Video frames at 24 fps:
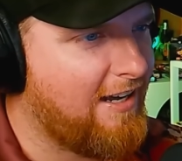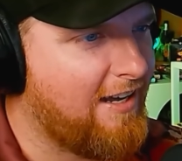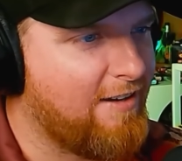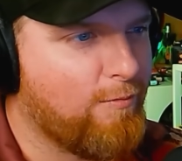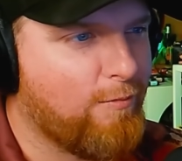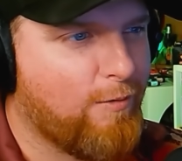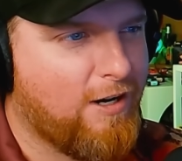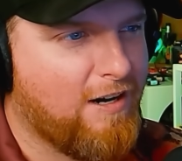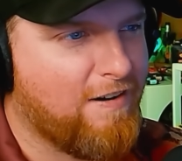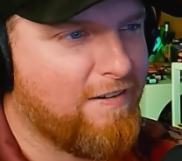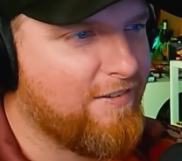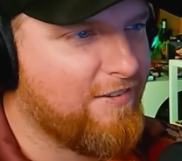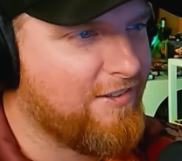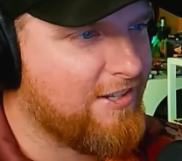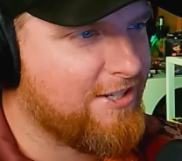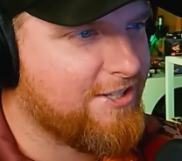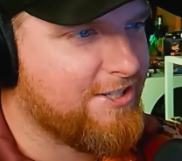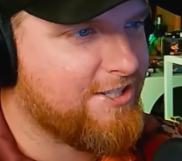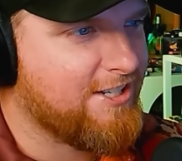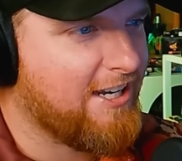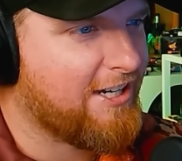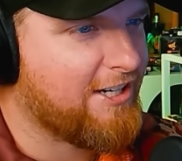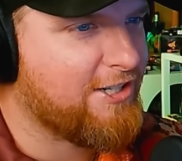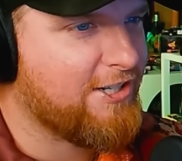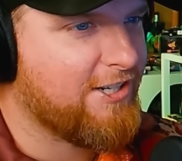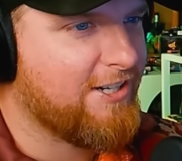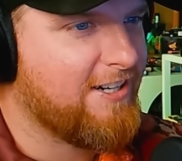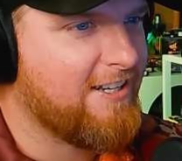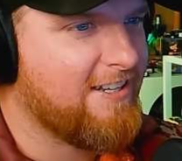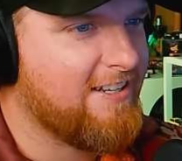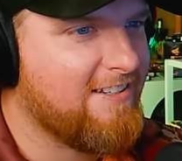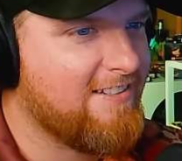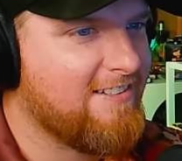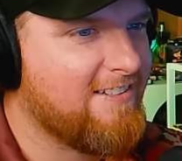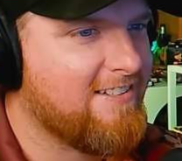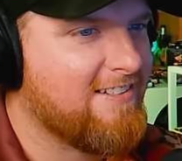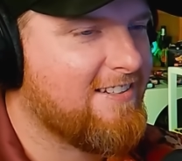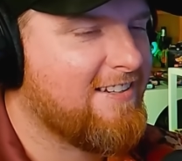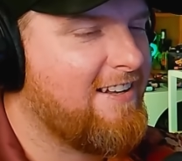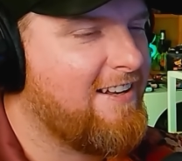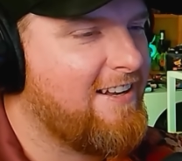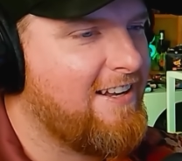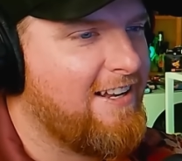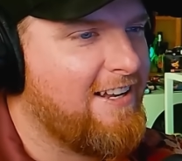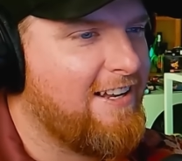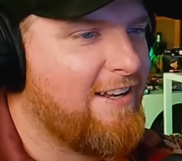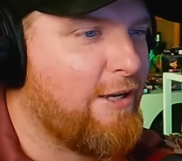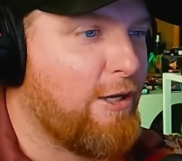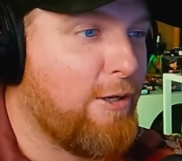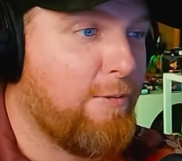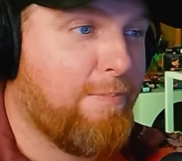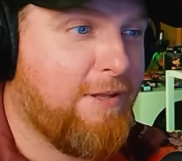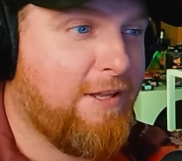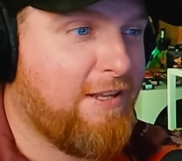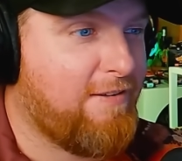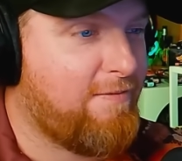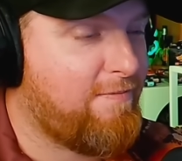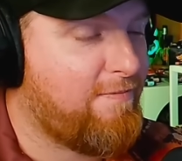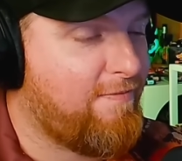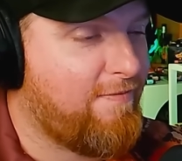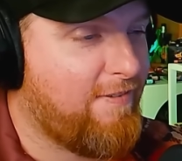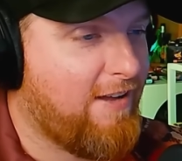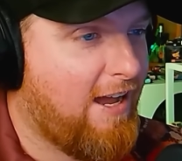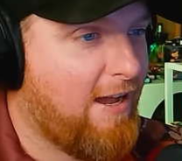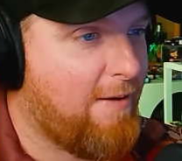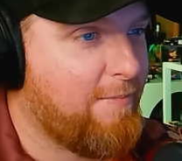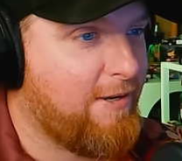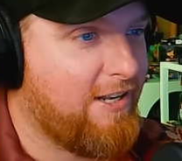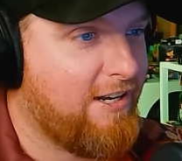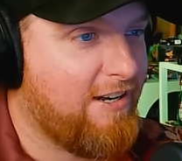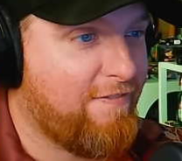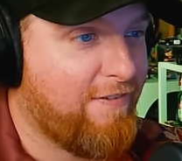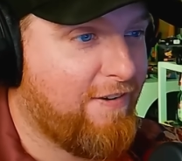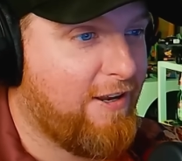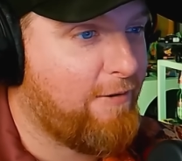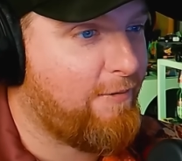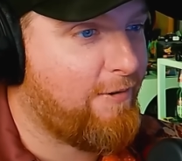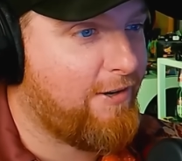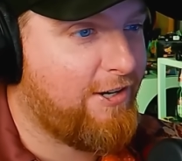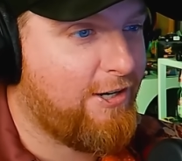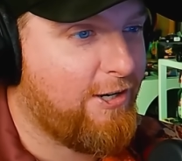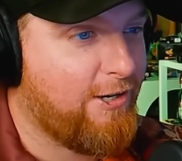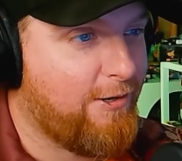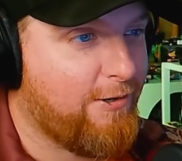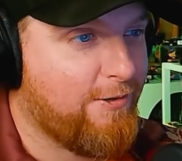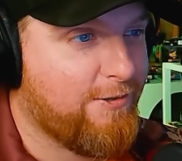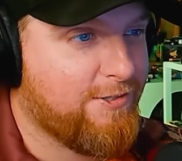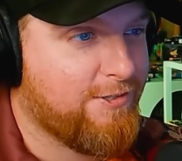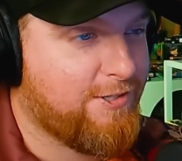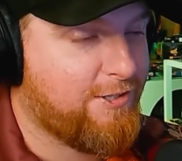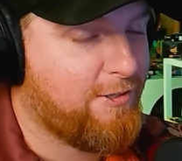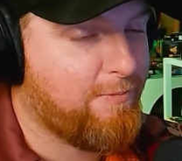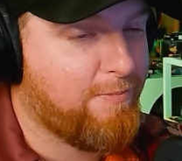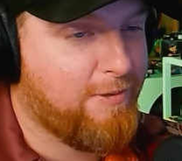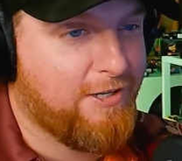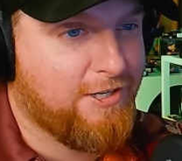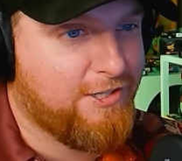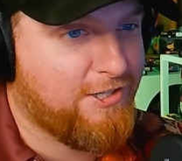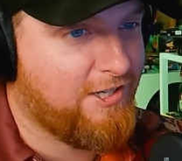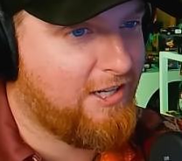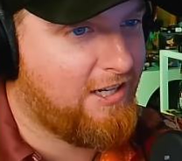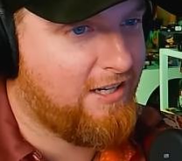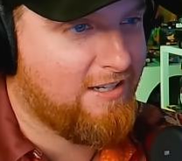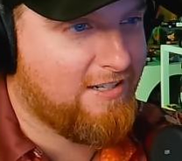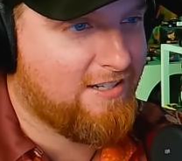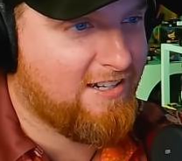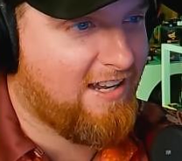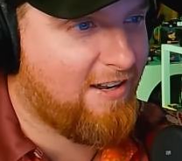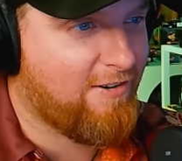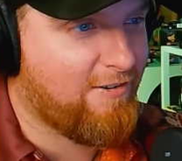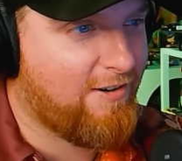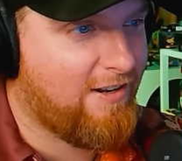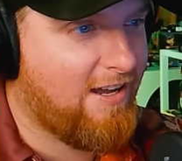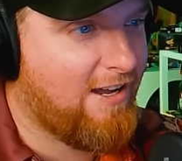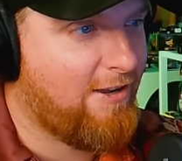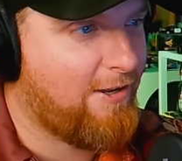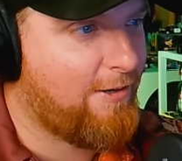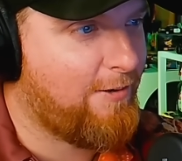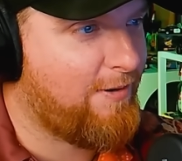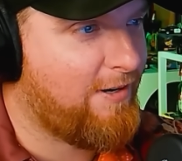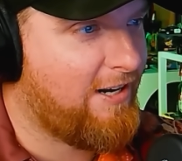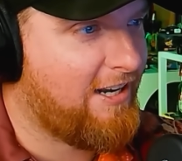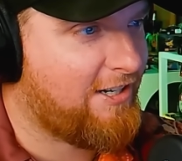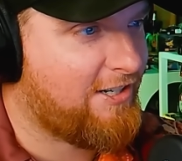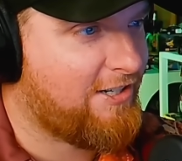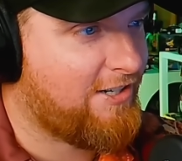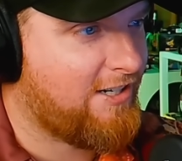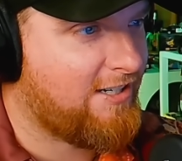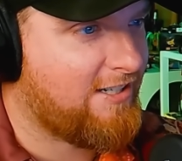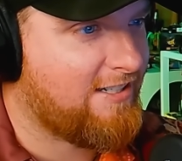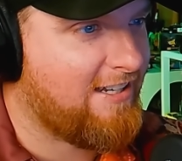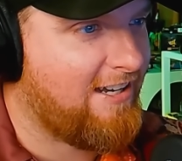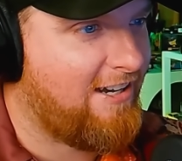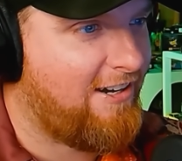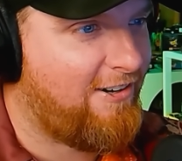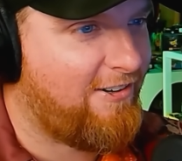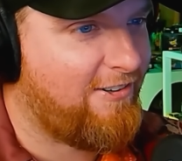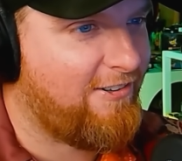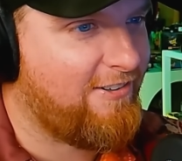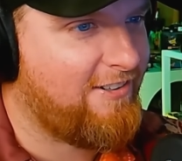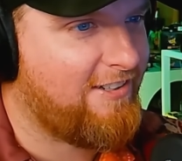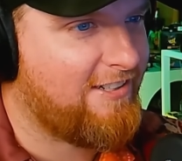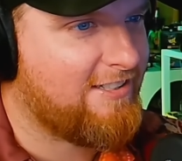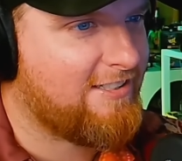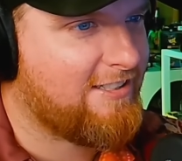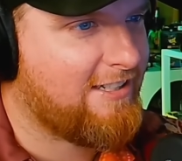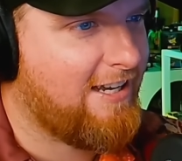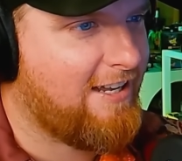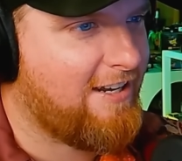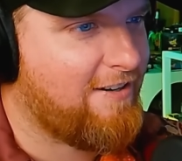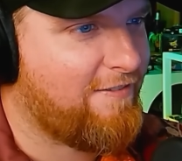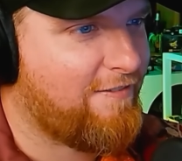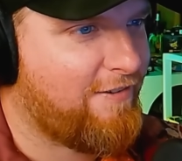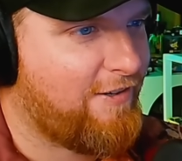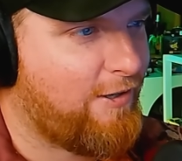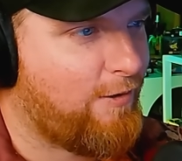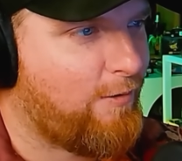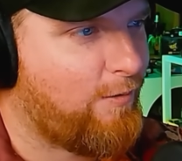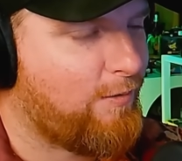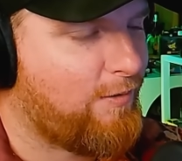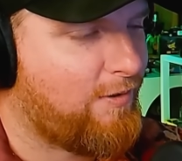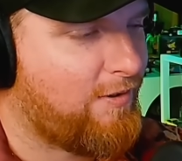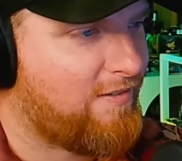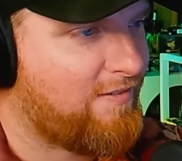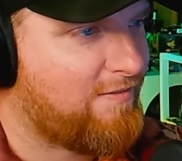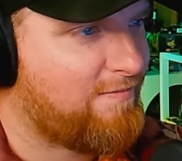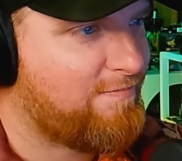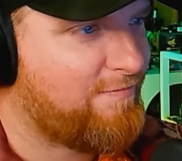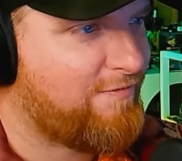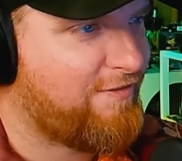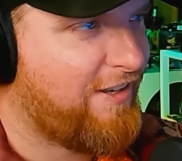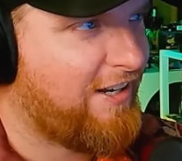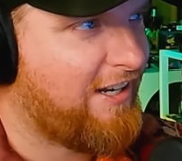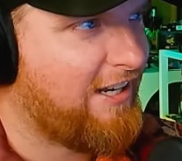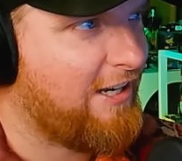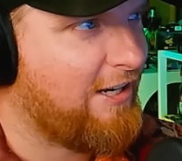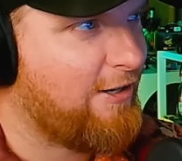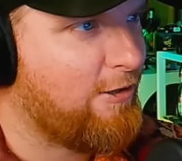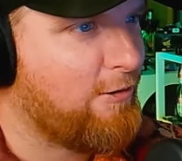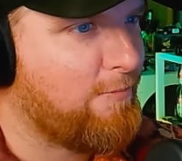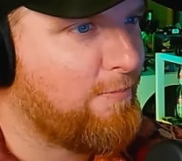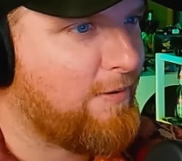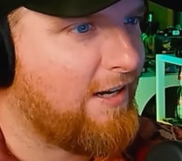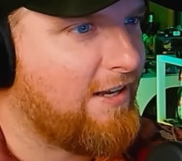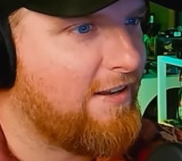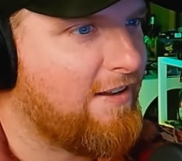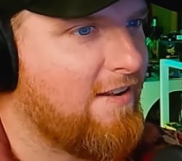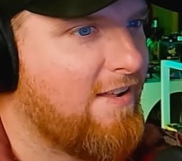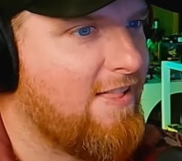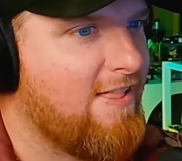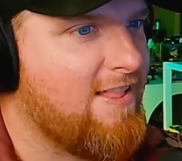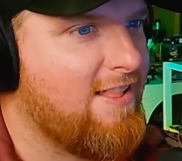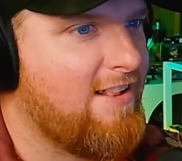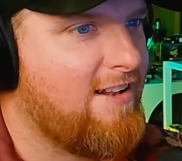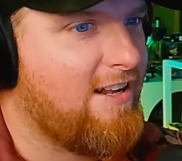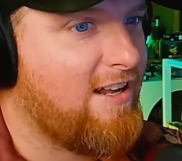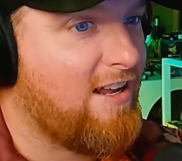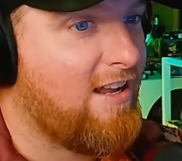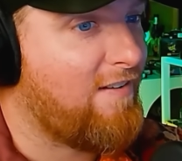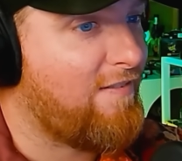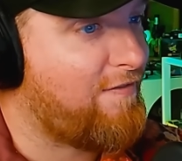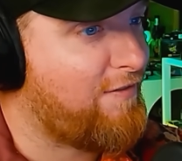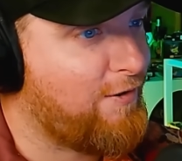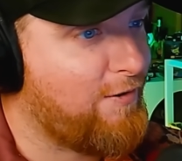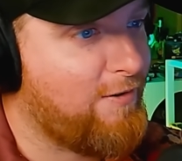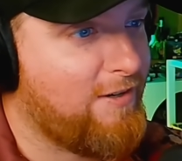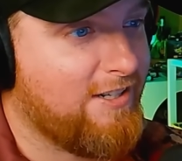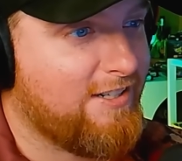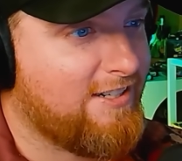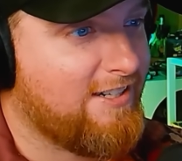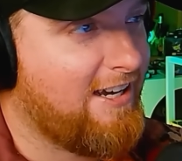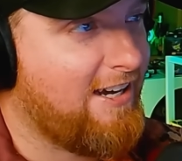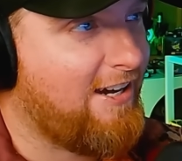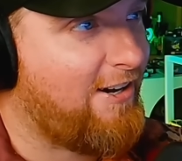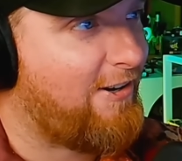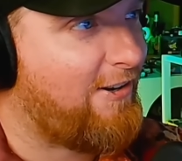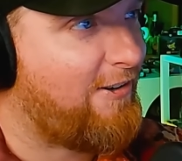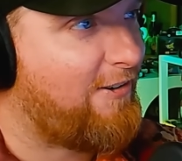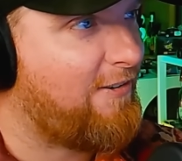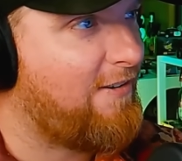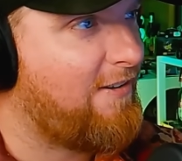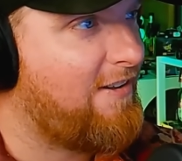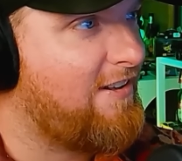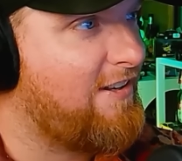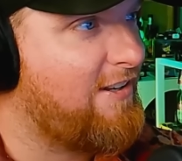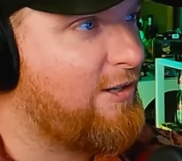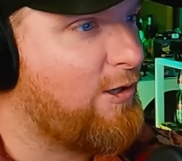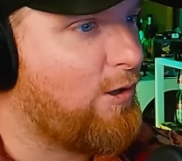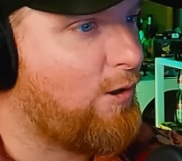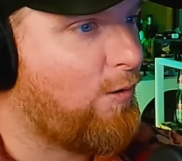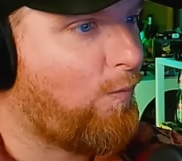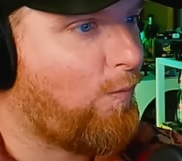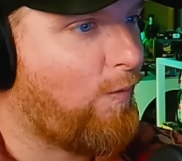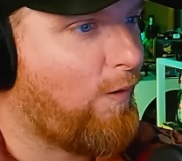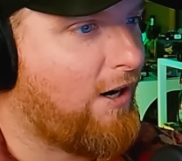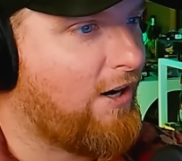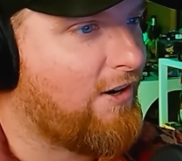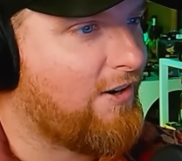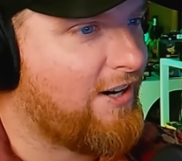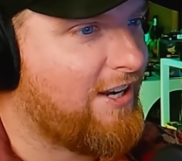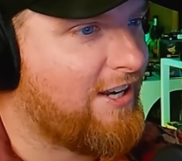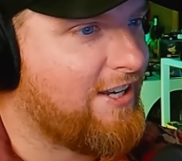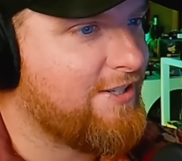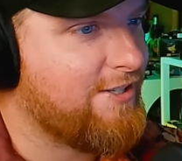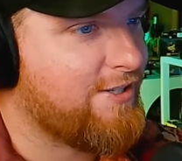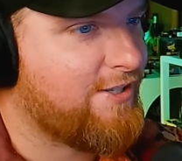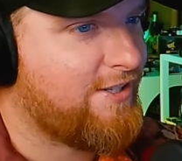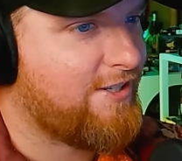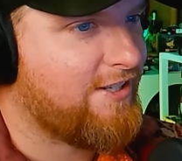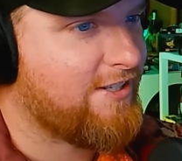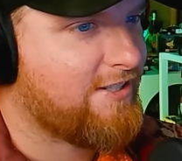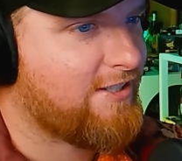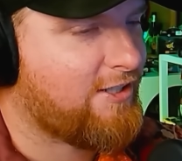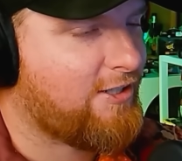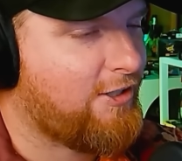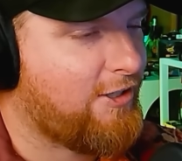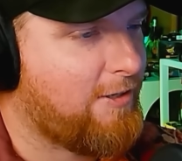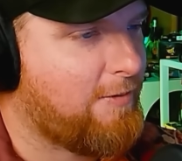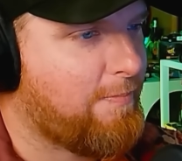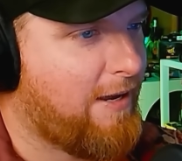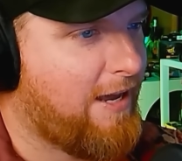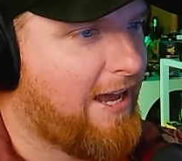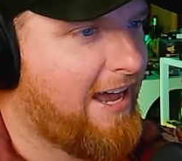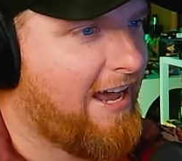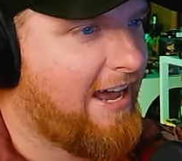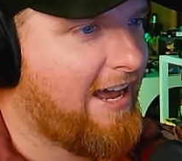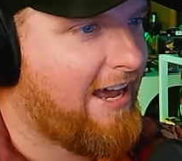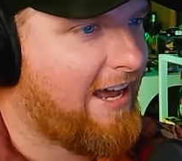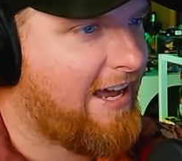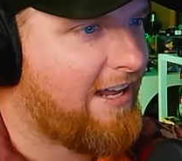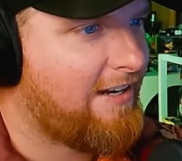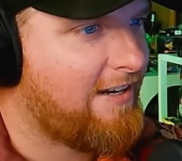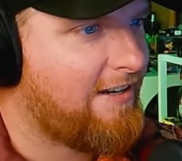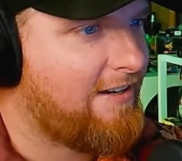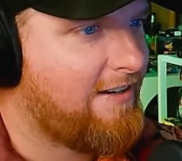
Whatever this section is, it'd be, if anyone knows, you'd be a genius. I don't know how you would actually tell. It's kind of an older video, but if you could tell, where is this clip at?